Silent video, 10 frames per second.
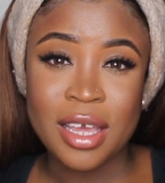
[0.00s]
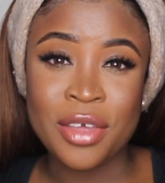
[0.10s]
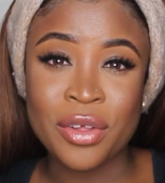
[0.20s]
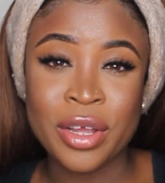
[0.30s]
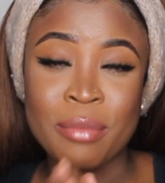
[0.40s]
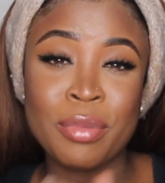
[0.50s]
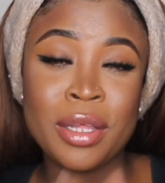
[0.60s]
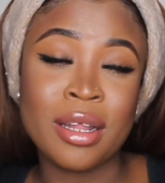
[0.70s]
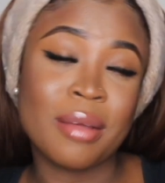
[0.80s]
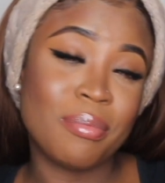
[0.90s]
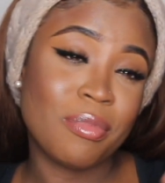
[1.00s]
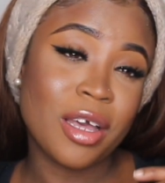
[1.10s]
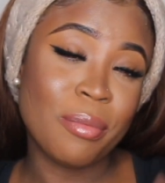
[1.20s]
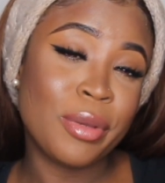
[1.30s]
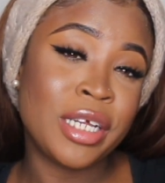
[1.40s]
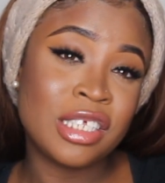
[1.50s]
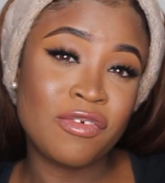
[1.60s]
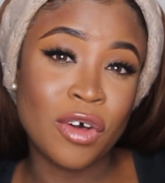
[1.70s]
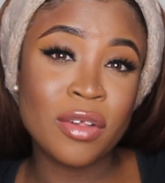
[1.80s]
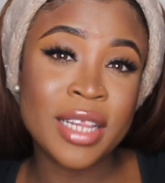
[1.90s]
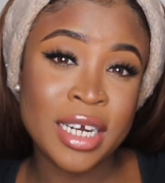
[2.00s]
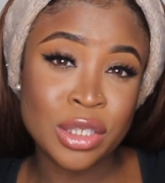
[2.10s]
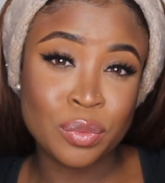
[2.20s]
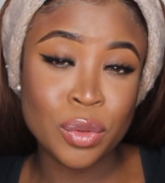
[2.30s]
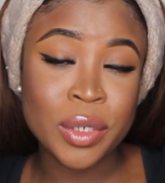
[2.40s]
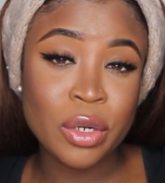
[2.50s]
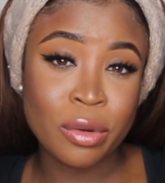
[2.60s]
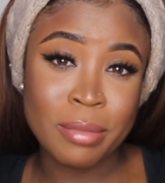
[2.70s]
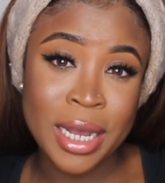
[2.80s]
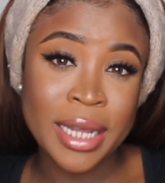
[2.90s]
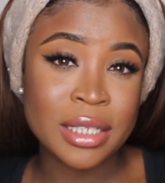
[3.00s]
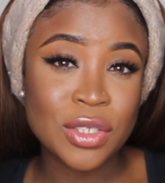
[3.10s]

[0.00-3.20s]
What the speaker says: either it be the company's fault that is ruined or mine.